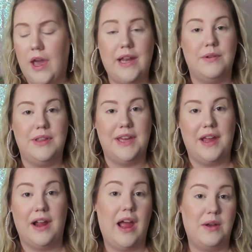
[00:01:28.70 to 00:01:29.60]
I didn't really
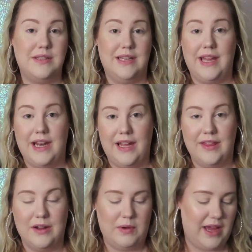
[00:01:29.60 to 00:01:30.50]
care. I was gonna get it
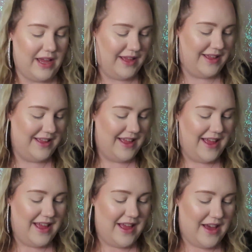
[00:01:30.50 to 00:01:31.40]
either way.
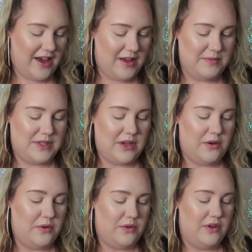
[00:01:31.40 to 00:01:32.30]

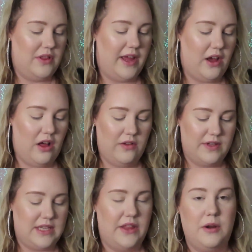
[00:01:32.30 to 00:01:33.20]
So like all of
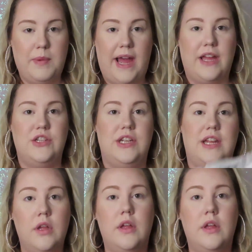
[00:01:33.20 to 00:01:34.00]
his other packaging,